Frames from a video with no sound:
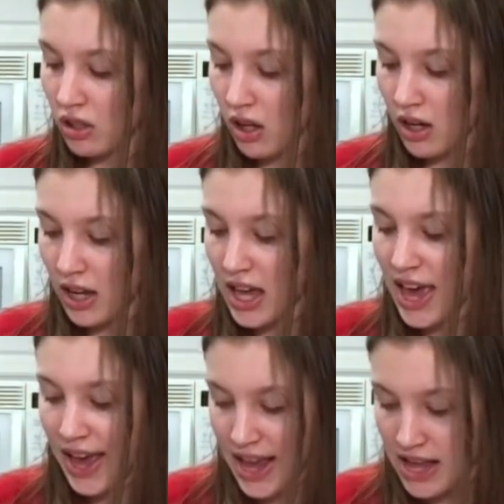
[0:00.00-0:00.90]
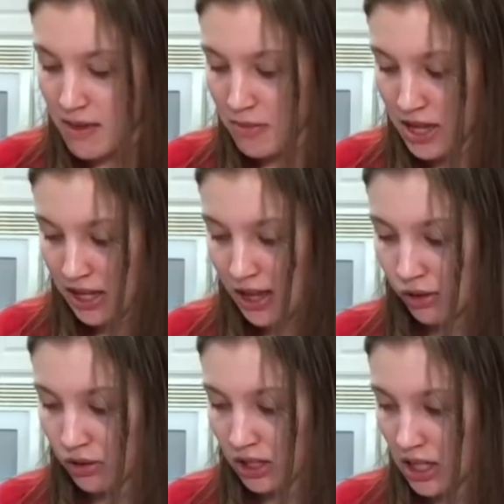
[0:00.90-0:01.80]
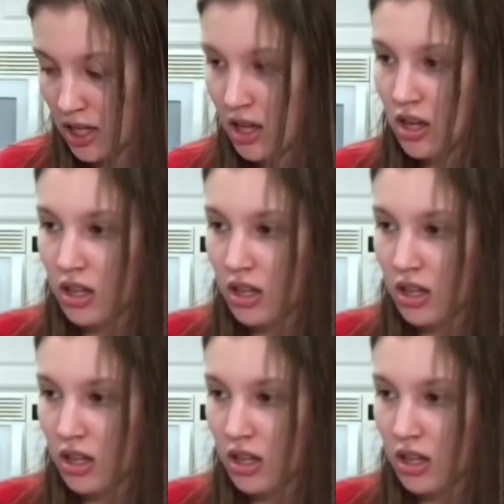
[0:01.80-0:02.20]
God, I hate being healthy.